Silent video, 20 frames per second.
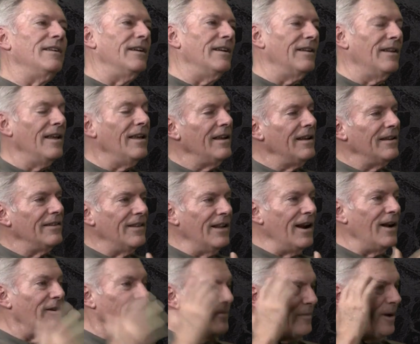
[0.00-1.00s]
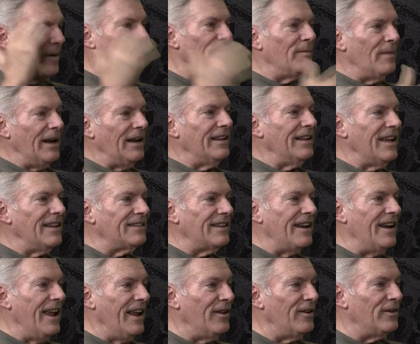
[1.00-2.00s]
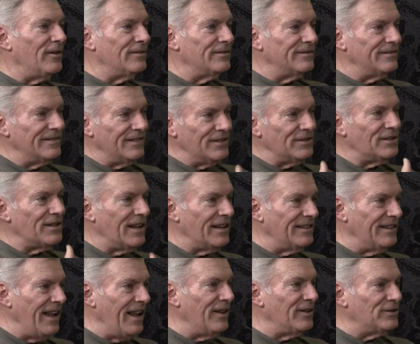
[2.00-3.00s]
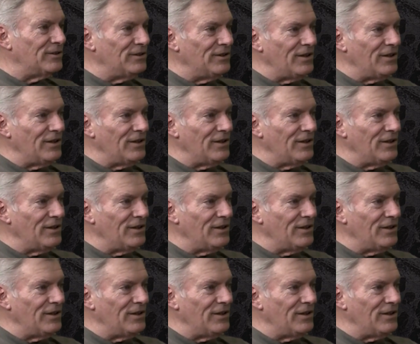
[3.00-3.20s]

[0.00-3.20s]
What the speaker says: And then I remembered, man, they got this thing nailed